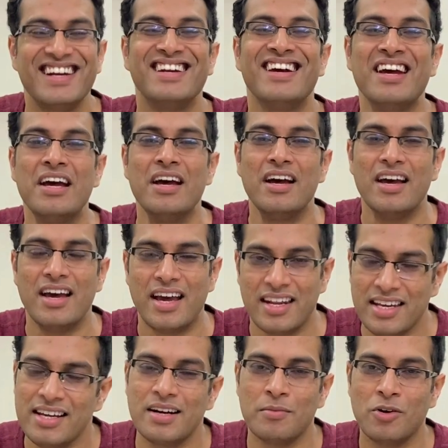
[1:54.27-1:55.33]
right?
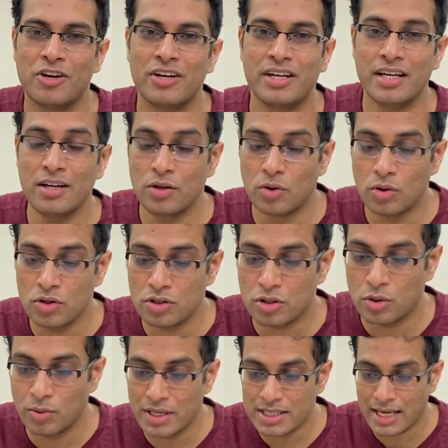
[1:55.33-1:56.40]
Any commodity goes
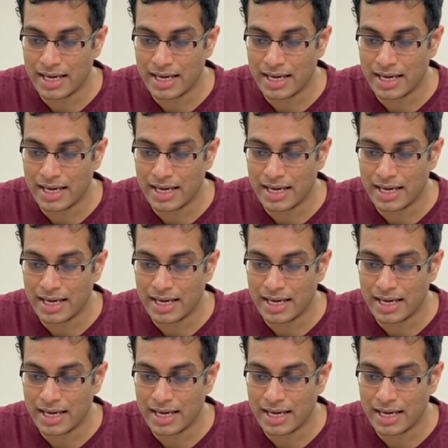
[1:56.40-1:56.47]
through a